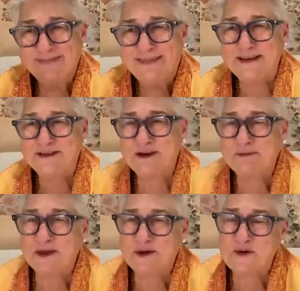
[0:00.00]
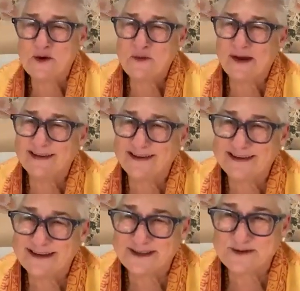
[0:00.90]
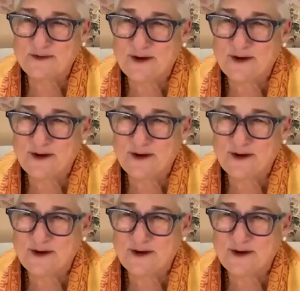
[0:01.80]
they tell me in Norway that it doesn't